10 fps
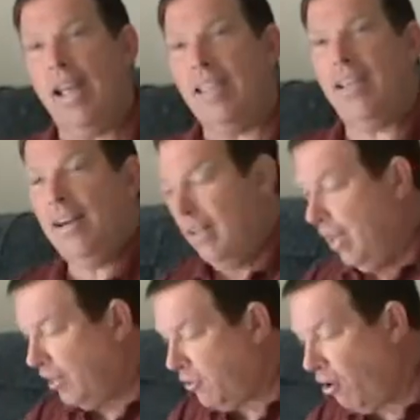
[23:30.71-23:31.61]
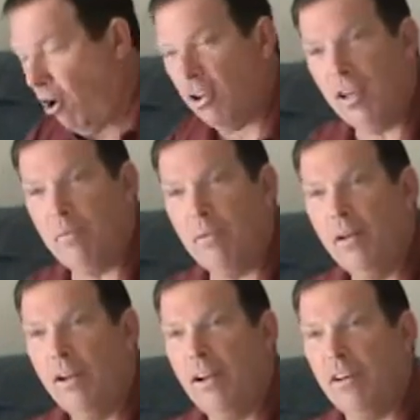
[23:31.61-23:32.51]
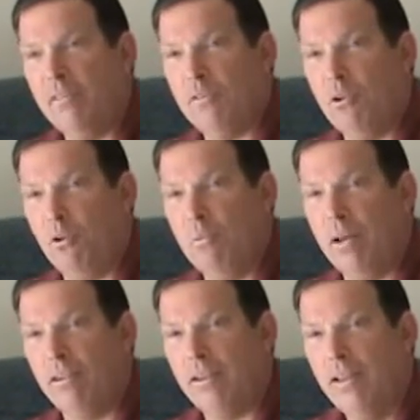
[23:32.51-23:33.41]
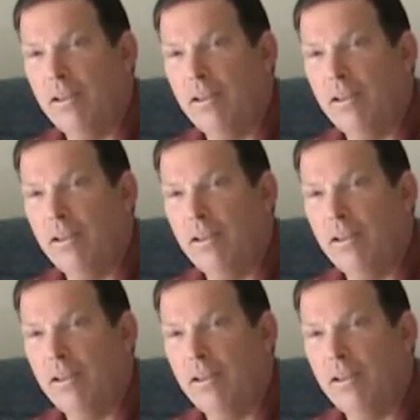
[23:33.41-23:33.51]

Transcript: and then a tall cup of cold milk.